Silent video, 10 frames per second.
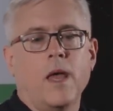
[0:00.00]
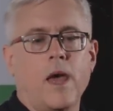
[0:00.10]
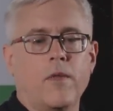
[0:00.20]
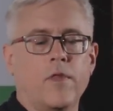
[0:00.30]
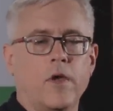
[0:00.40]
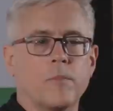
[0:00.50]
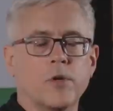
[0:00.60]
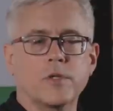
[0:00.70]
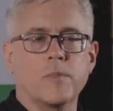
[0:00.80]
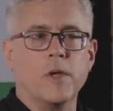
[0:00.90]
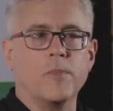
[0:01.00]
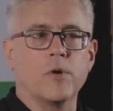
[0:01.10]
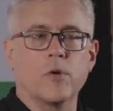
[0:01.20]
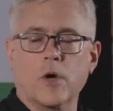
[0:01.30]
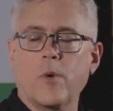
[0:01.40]
and they are mostly people
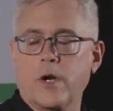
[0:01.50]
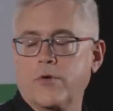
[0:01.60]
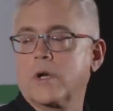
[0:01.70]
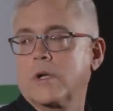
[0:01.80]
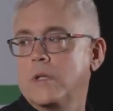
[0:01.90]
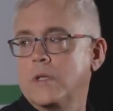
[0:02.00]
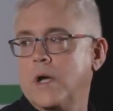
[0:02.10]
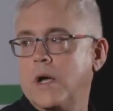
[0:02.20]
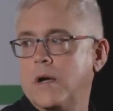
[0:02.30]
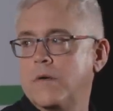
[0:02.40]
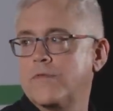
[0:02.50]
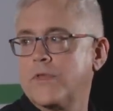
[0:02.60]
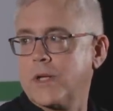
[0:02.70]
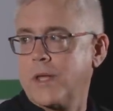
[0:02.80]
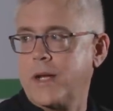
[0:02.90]
who are quite critical of
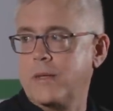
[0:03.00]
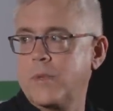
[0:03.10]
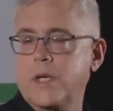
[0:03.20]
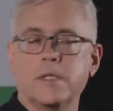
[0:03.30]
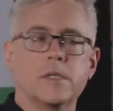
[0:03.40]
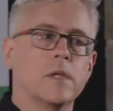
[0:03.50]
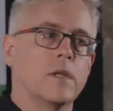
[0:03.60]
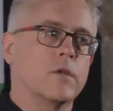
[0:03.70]
the Enlightenment.